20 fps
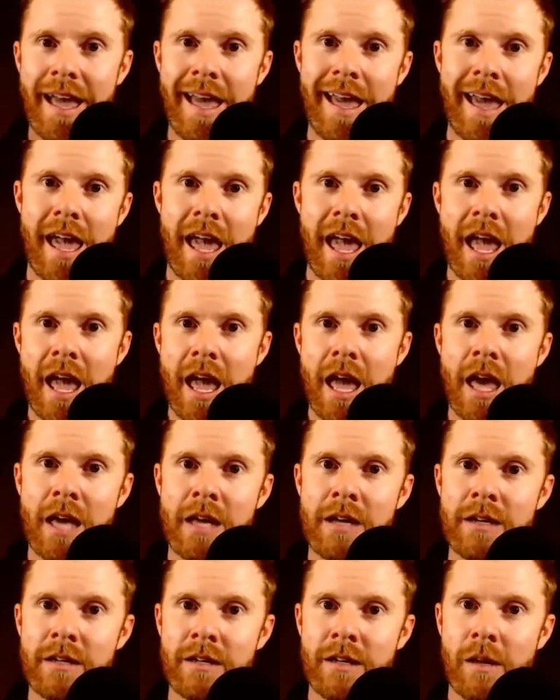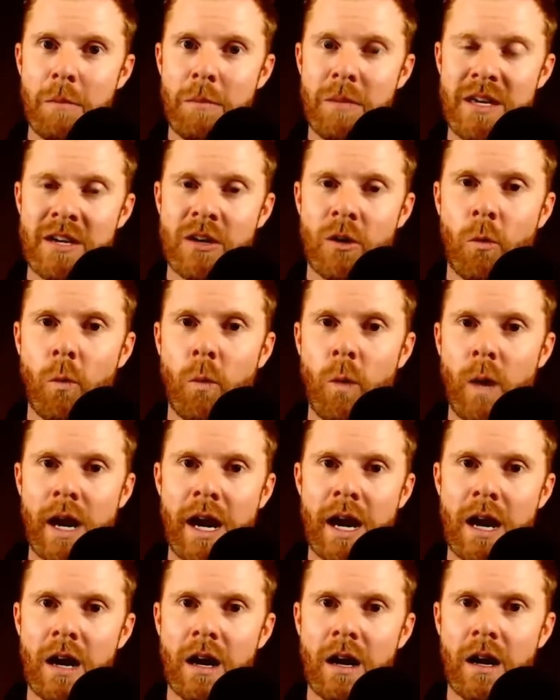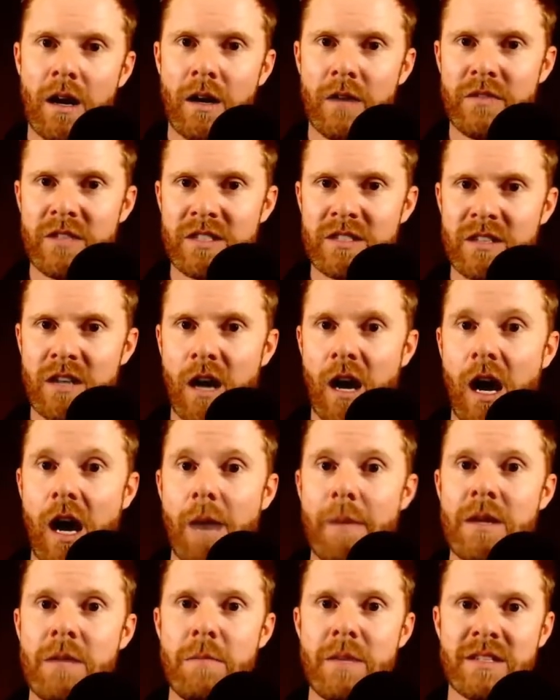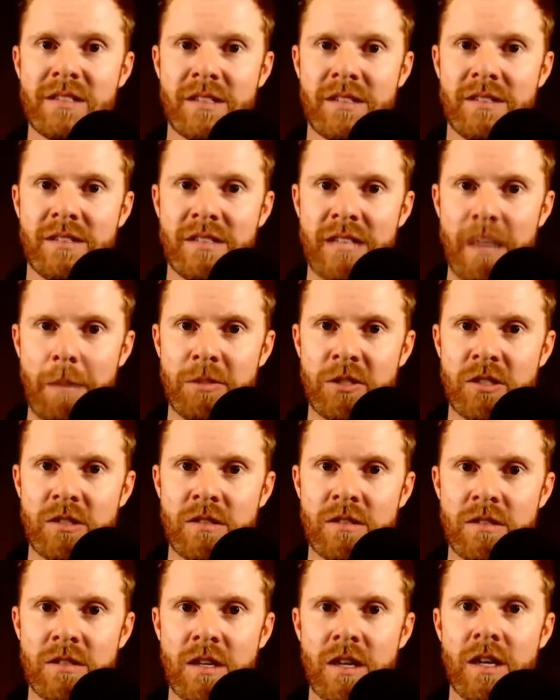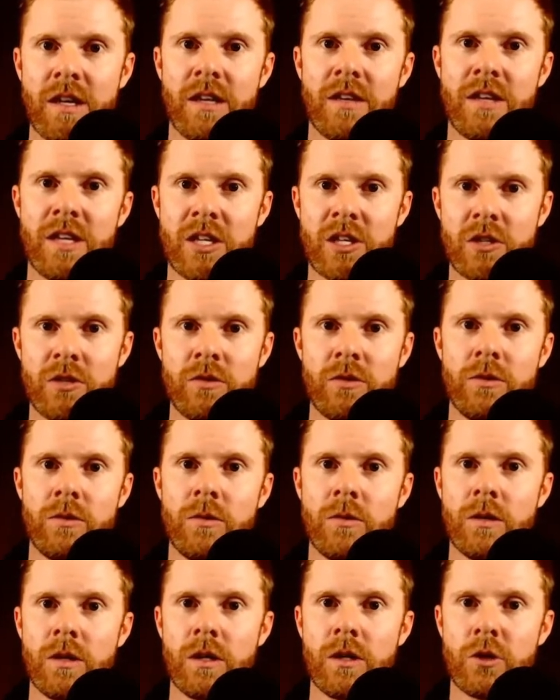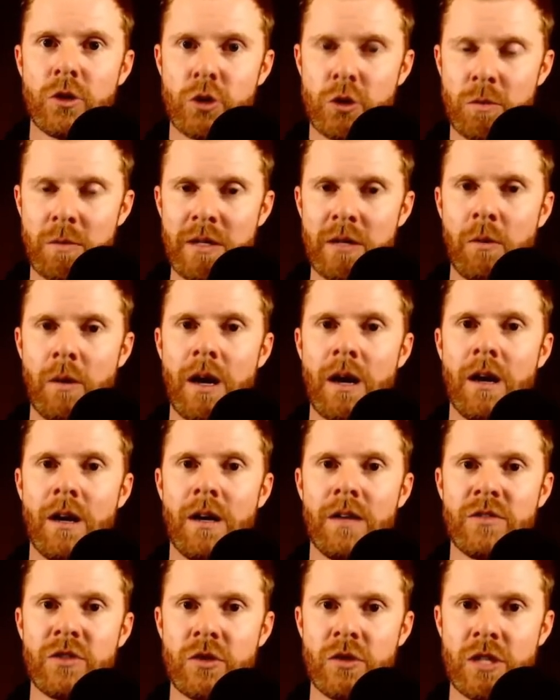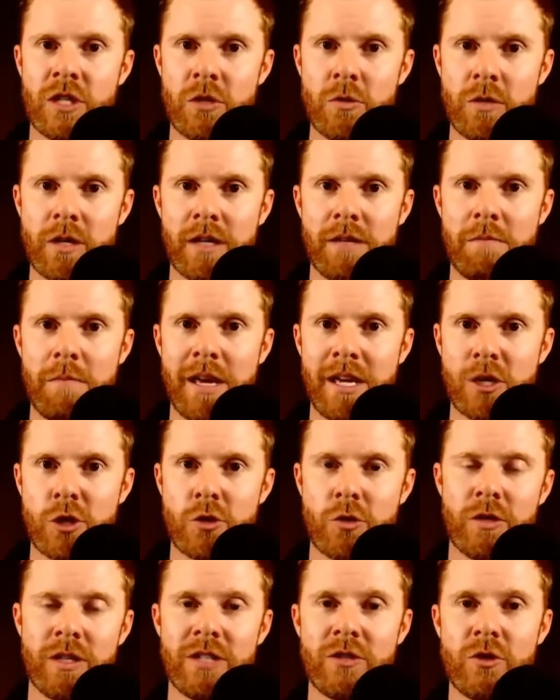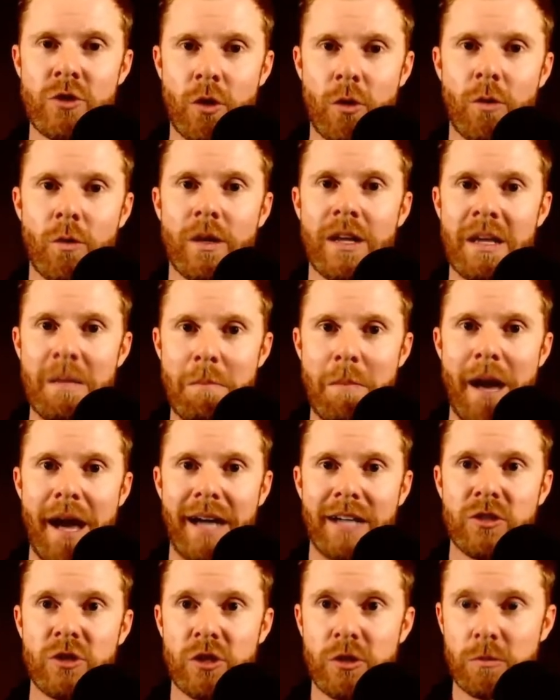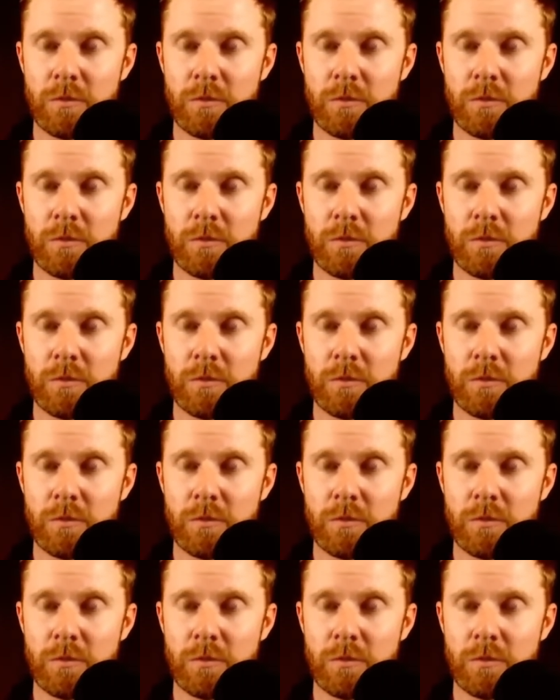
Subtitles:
and being aware of these common misconceptions that you should be aware of so that you can make sure they don't impact you.